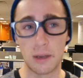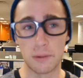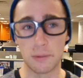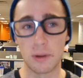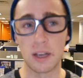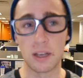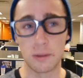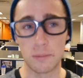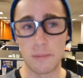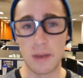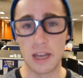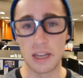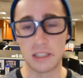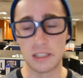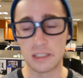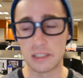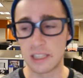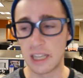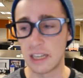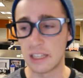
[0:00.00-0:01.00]
recommend,
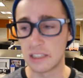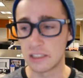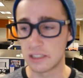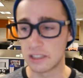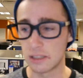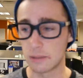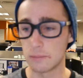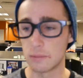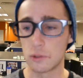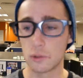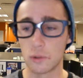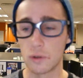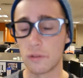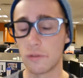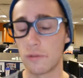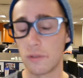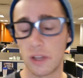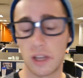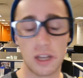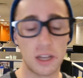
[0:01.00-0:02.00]
is getting some sort
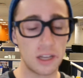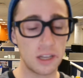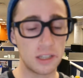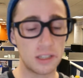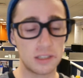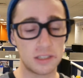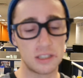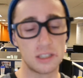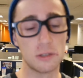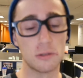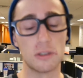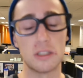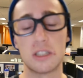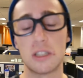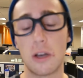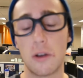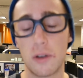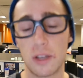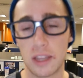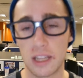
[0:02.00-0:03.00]
of series
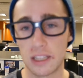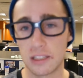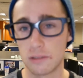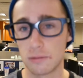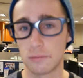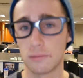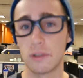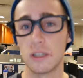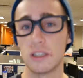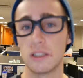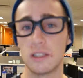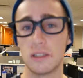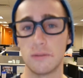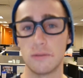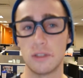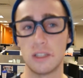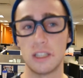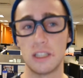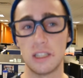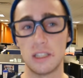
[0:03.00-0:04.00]
going that's
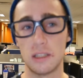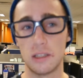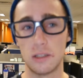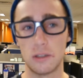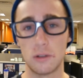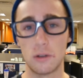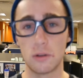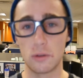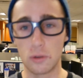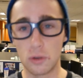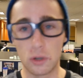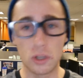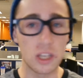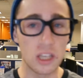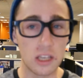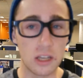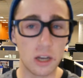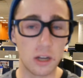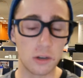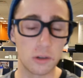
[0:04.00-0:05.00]
relatively, you know,
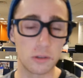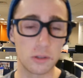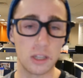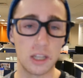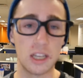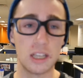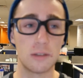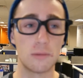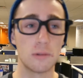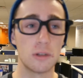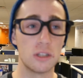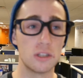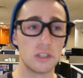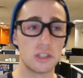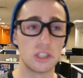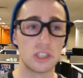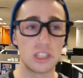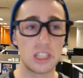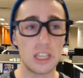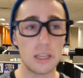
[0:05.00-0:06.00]
cookie cutter like, where you can
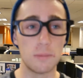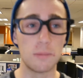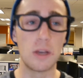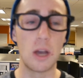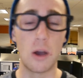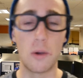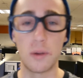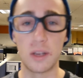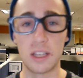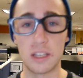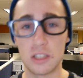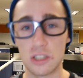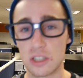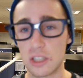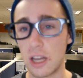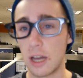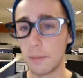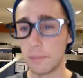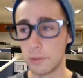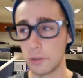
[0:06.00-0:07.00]
just keep going and
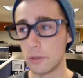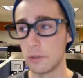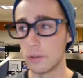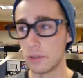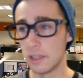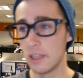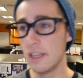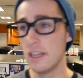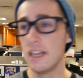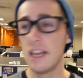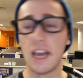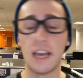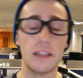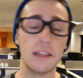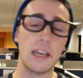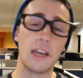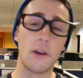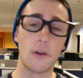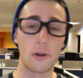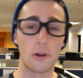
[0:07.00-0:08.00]
just upload, and
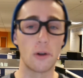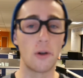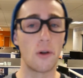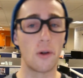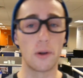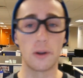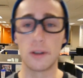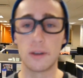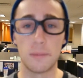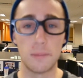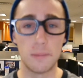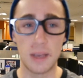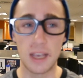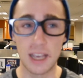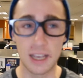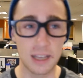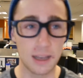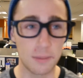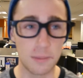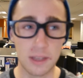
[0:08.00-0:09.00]
they aren't hard to
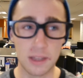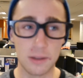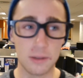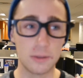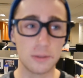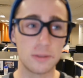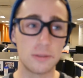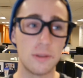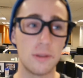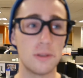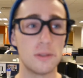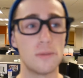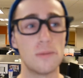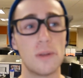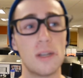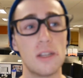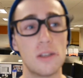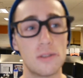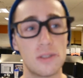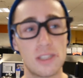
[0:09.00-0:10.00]
make. I mean, those
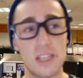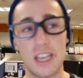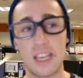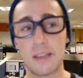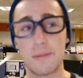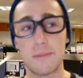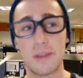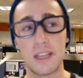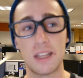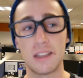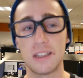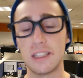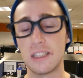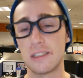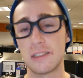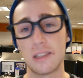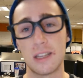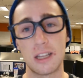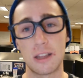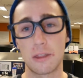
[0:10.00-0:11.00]
videos take me at
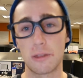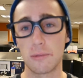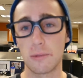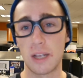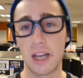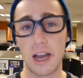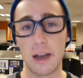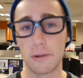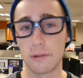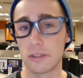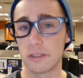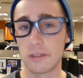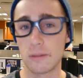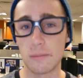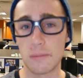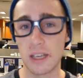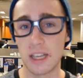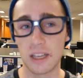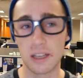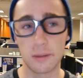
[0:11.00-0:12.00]
least like 3 hours to
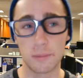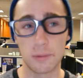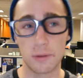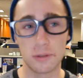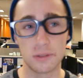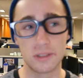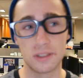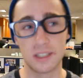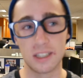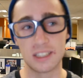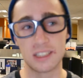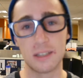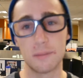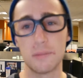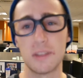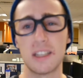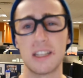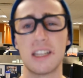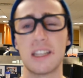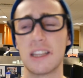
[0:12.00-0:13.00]
make, opposed to like
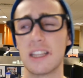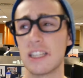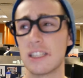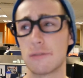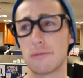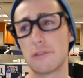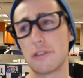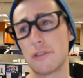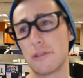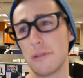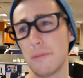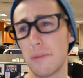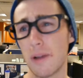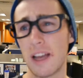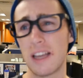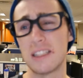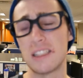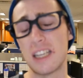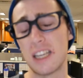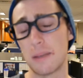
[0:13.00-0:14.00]
something like this, which could
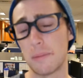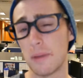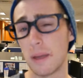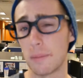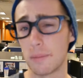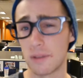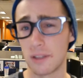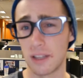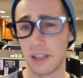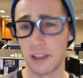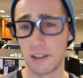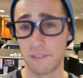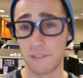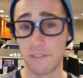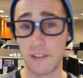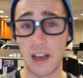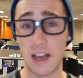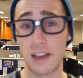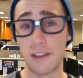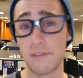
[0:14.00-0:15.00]
probably take me up to like
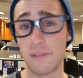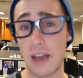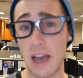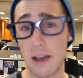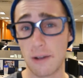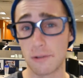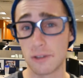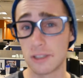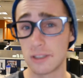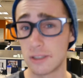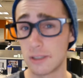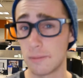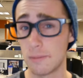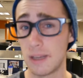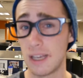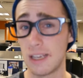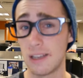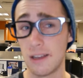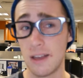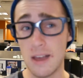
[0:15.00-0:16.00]
5 hours to
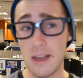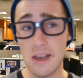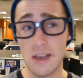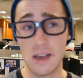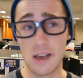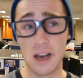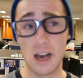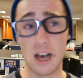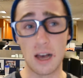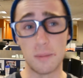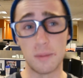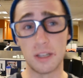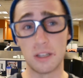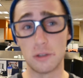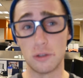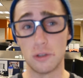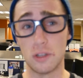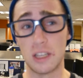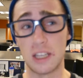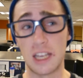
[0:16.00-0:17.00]
make,
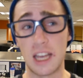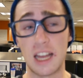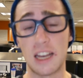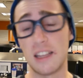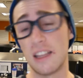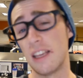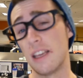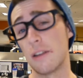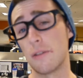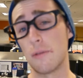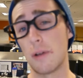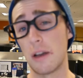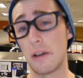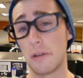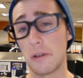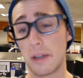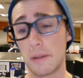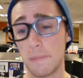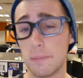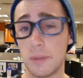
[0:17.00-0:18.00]
including editing and
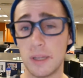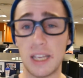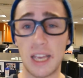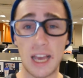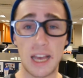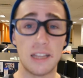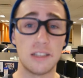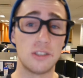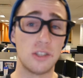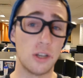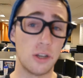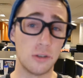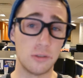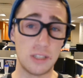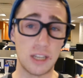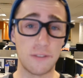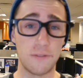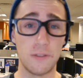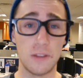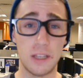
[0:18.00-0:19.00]
rendering. But yeah, so
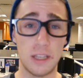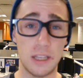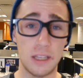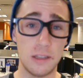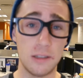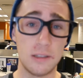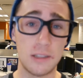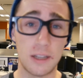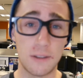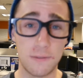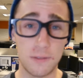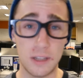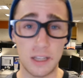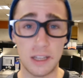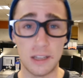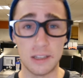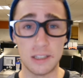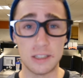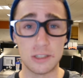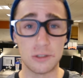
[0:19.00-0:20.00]
definitely
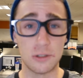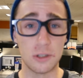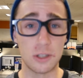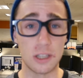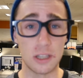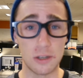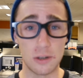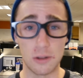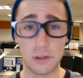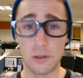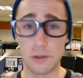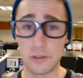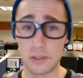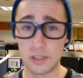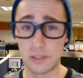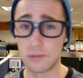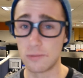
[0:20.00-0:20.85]
at least look into those as